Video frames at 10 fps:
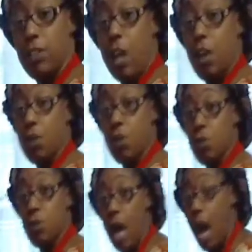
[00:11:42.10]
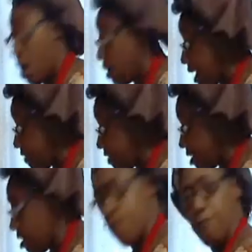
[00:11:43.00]
who don't use all of
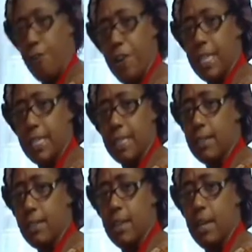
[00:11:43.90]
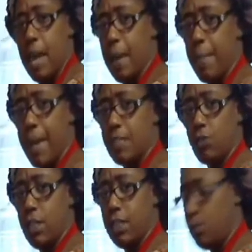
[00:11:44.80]
it, freeze it. And make
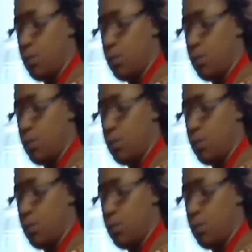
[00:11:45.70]
sweet